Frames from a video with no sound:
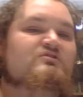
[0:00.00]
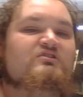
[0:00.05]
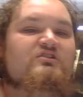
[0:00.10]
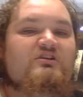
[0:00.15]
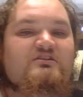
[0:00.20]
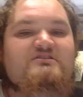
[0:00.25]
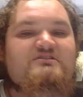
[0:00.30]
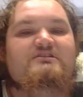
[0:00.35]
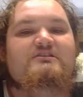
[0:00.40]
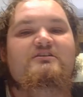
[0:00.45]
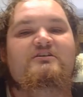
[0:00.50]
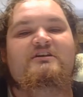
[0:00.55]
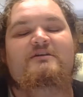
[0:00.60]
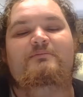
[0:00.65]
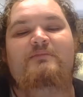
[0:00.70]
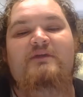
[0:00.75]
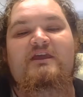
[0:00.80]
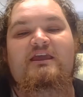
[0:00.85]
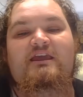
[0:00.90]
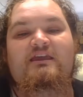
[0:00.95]
turned to look
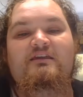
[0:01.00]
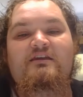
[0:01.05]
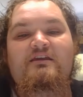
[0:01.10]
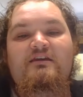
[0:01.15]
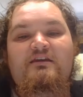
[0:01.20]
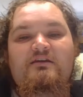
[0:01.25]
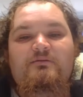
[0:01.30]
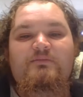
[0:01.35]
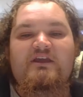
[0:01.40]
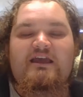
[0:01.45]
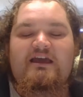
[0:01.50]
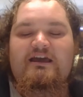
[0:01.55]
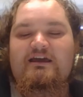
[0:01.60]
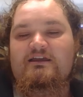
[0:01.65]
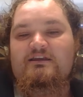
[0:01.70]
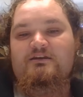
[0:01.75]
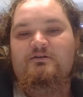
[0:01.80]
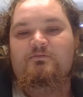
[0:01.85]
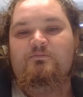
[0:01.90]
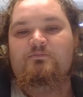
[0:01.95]
at me,
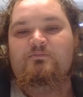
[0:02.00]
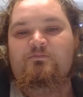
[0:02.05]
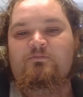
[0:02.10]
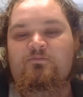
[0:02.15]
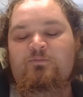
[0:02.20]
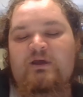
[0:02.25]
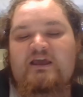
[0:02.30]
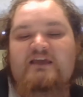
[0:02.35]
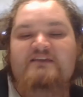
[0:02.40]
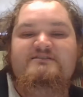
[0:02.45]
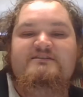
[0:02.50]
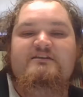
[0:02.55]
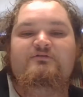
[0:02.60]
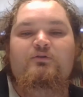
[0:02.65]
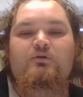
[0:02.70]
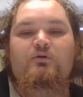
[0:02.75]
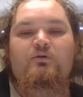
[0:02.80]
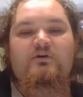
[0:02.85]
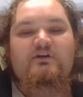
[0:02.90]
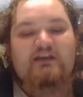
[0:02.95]
began pacing
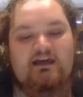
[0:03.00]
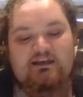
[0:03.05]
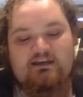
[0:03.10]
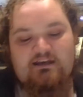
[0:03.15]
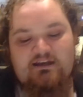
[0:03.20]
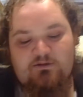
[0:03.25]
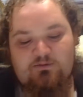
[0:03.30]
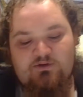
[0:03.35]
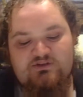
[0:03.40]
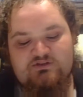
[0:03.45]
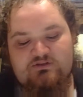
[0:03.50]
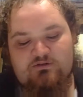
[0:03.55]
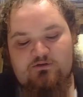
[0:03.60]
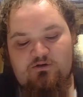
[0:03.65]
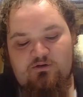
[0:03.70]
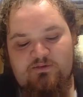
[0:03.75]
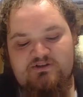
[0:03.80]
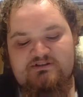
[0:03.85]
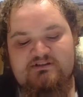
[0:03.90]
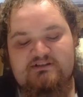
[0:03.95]
forward, and it was
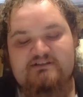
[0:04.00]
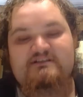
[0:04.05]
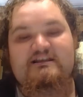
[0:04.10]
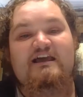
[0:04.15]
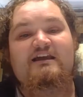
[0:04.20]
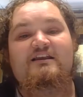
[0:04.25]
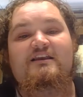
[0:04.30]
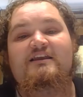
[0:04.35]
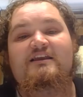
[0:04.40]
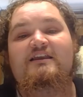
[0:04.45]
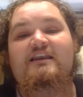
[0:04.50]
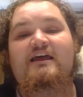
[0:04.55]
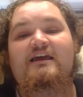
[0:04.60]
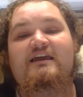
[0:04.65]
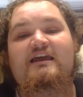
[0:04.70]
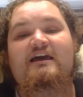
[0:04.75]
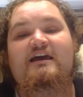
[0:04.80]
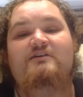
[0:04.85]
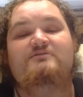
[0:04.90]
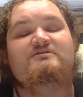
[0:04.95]
almost exactly
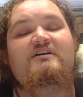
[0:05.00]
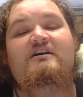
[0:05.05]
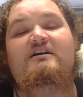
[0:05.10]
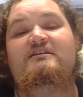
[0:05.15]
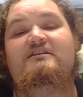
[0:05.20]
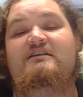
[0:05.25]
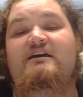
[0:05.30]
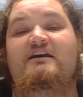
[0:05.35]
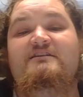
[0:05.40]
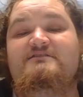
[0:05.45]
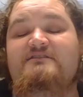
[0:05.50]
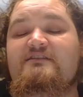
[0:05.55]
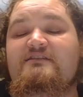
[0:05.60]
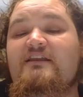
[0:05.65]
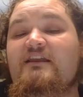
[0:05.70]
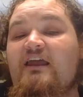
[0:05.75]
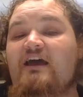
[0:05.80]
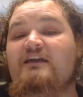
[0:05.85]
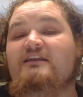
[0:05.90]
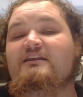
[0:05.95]
like how Scar dies in
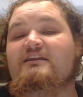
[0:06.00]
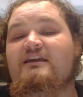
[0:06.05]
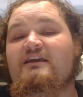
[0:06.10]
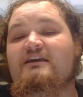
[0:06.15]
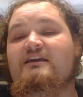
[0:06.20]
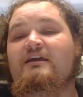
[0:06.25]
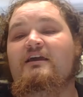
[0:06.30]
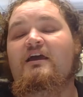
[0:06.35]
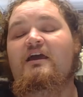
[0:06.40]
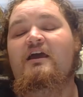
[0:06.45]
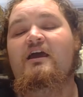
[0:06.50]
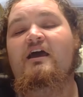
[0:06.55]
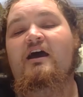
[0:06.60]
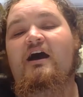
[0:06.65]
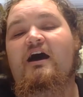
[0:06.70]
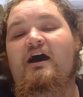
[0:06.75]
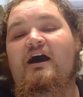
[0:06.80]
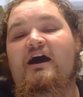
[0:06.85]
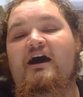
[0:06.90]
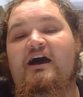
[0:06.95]
The Lion King.
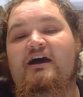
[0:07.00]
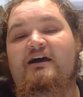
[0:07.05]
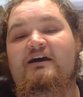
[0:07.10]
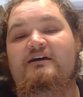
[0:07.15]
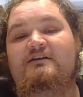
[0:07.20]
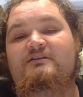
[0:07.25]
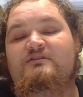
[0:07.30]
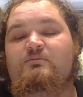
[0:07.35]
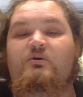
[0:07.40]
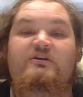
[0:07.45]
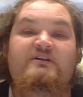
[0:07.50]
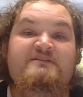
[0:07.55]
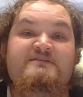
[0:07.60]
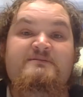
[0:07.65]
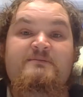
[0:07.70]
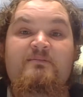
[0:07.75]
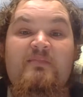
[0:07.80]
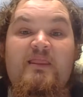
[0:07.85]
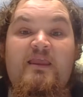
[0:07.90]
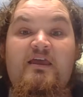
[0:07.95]

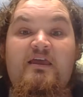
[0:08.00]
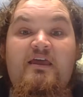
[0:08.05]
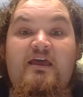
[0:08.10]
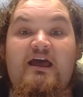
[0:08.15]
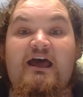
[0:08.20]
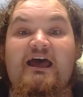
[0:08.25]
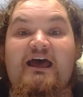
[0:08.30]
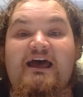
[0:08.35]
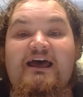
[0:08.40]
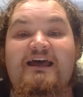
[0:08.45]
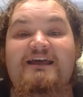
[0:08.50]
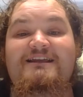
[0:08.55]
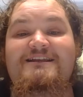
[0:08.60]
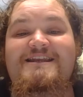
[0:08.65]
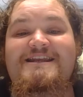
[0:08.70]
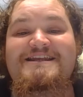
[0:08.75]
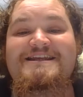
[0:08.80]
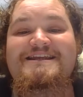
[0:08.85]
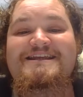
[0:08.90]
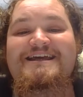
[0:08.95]
Spoilers.
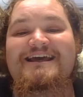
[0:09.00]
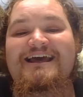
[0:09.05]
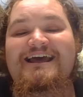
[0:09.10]
And